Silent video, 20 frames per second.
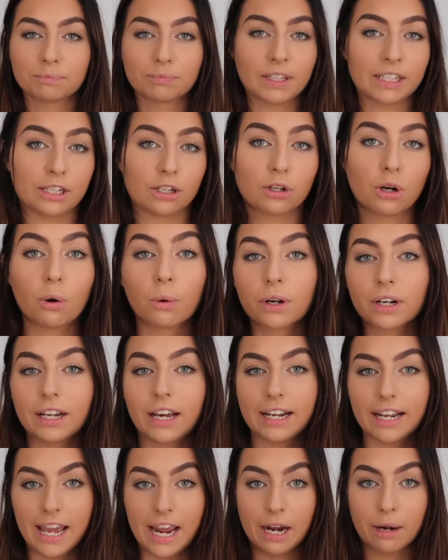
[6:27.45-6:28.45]
like a
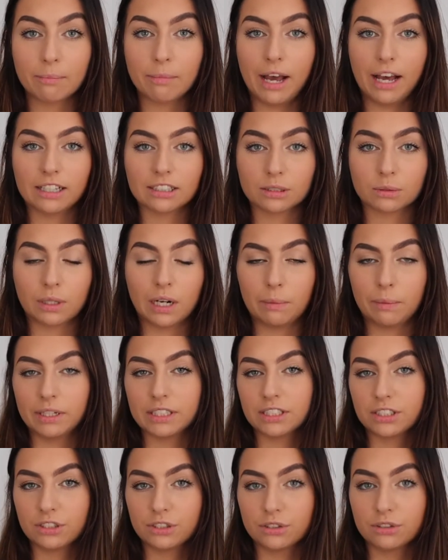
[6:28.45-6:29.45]
coconut hair mask when I
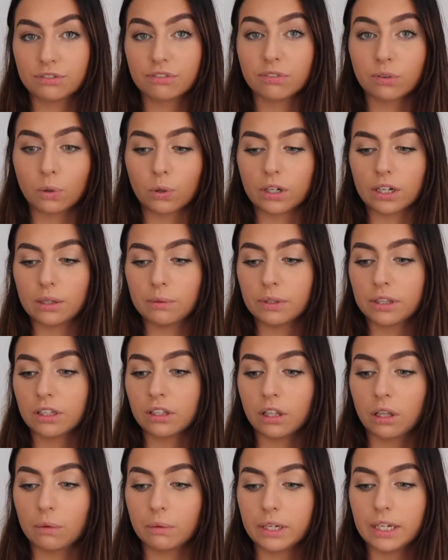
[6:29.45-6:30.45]
went to Florida with
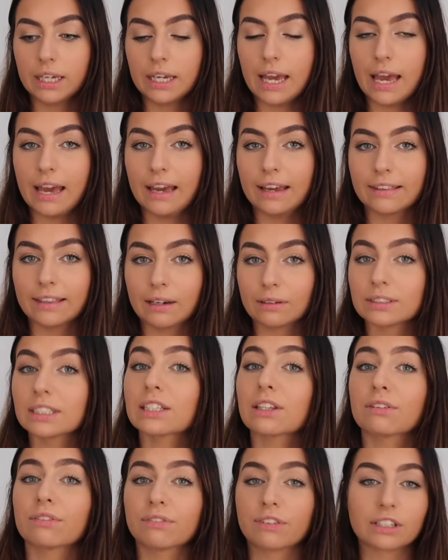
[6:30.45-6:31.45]
Chloe, and that was
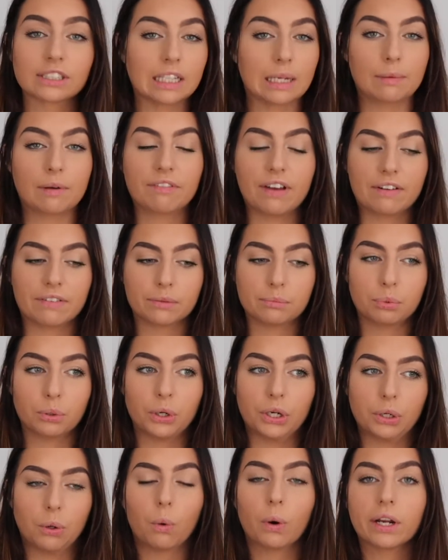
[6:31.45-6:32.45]
like the first time I've ever
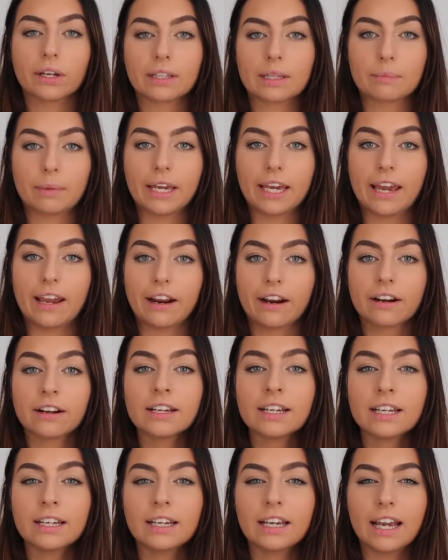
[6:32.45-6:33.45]
put oil in my hair,
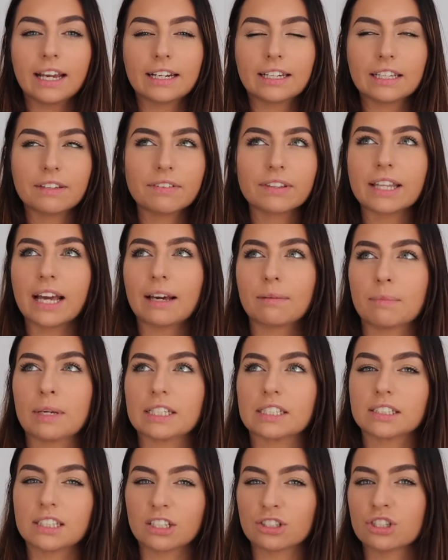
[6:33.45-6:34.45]
and even that
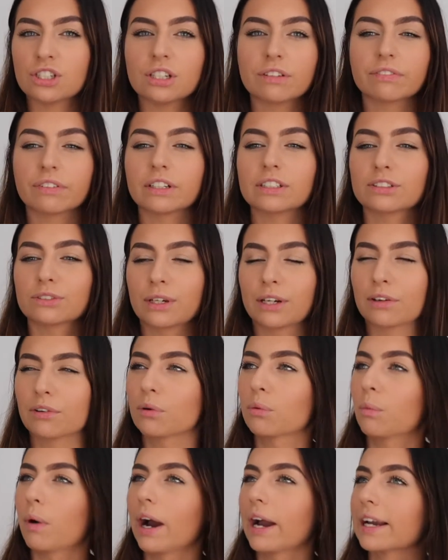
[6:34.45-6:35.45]
made such a difference. So I don't
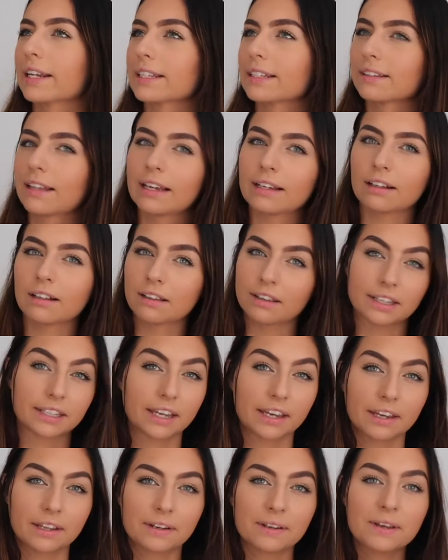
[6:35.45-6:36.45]
know why I didn't like click
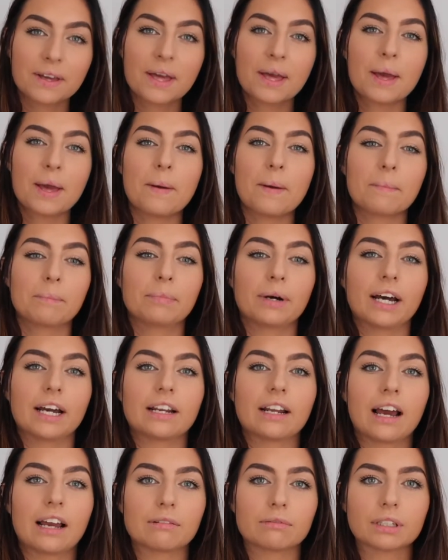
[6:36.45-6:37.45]
in,
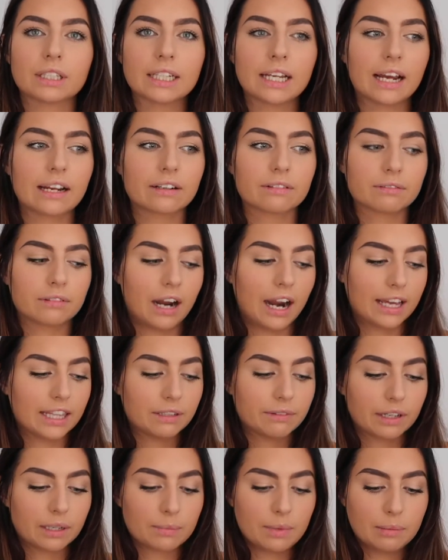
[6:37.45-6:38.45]
but I really
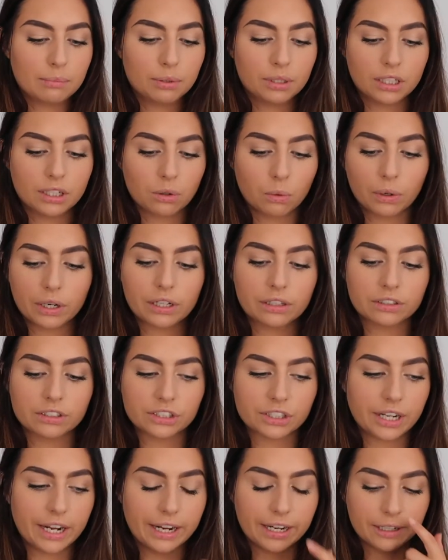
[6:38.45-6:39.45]
highly recommend putting oil in
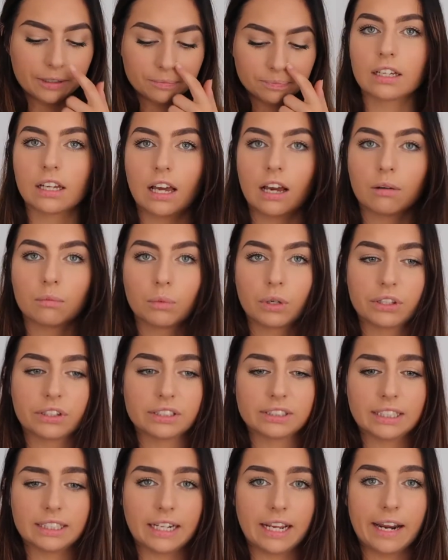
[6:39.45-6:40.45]
your hair, whether
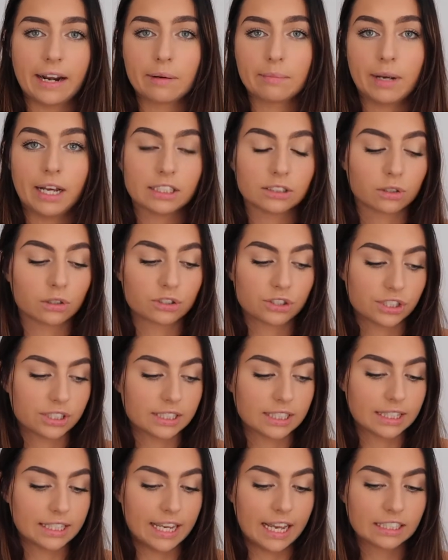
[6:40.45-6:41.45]
it's like a hair mask or
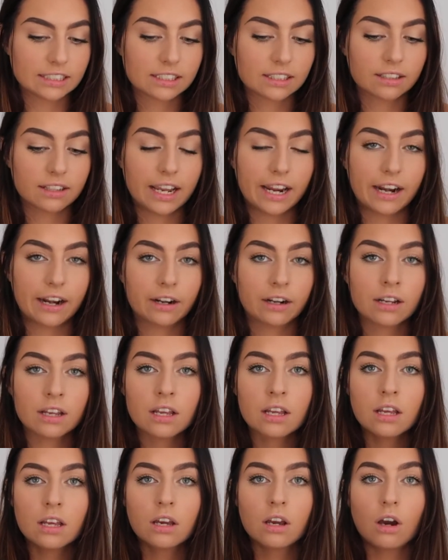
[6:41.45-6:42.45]
just in the ends of the hair.
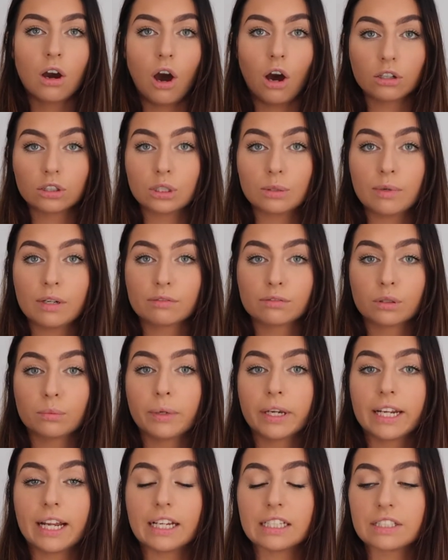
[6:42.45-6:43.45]
Also, my
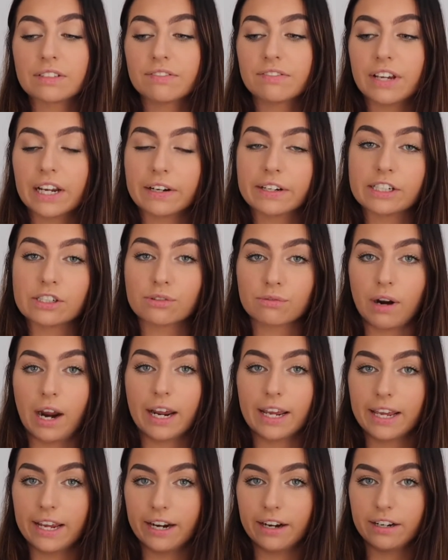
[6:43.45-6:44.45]
roommate has very
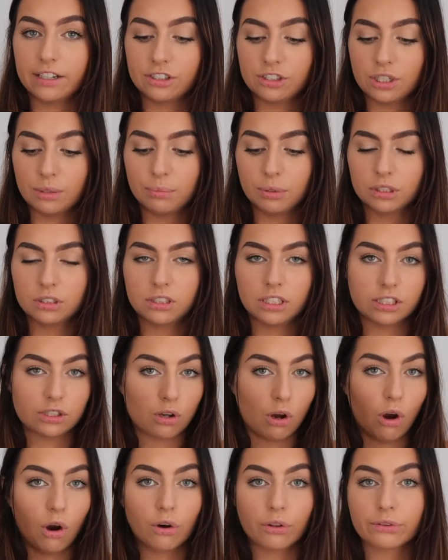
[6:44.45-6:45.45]
dry hair and she puts this
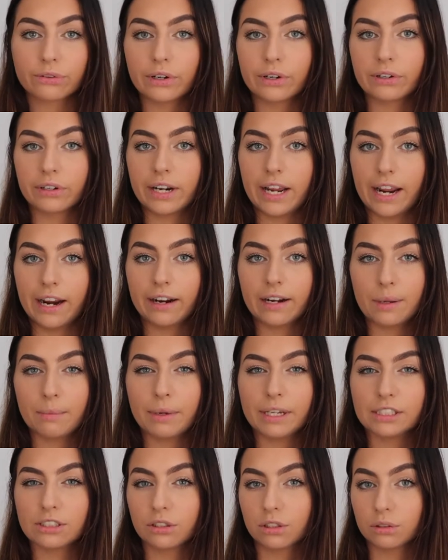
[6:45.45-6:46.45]
all throughout her hair and it
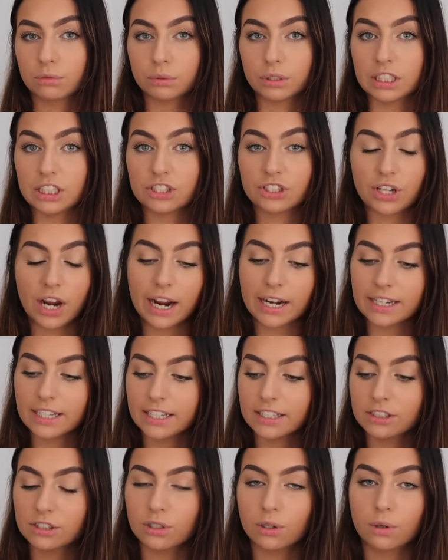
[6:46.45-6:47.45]
makes it look really
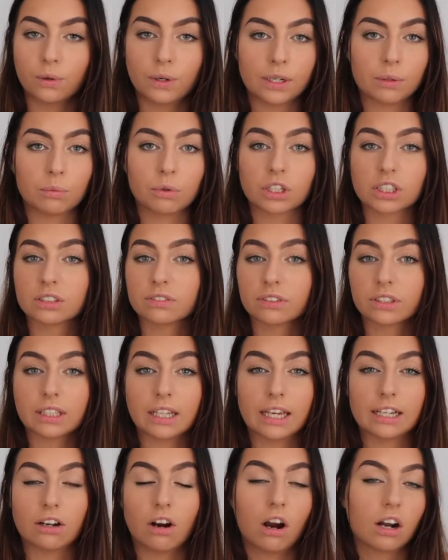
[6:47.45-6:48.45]
shiny, so it works for
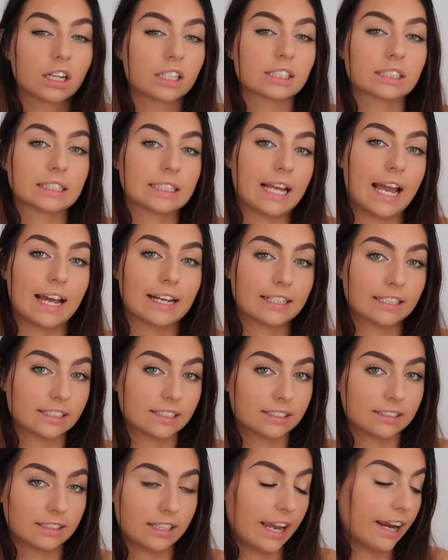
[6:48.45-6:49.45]
like honestly any
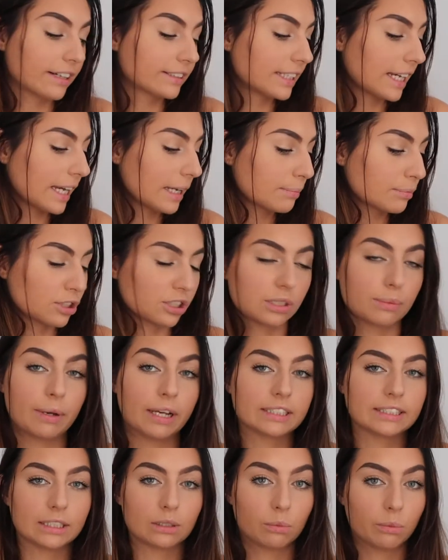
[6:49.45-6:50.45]
hair type, just
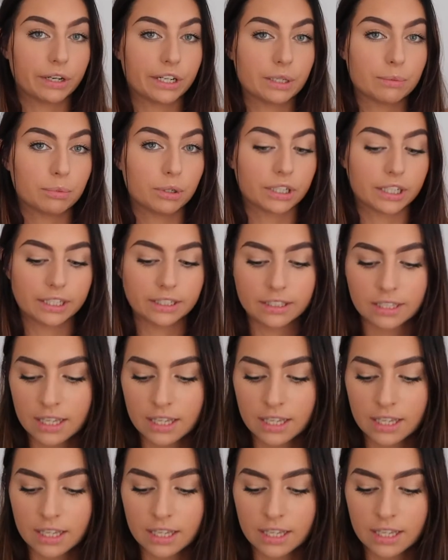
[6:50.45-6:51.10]
depends like where you put it.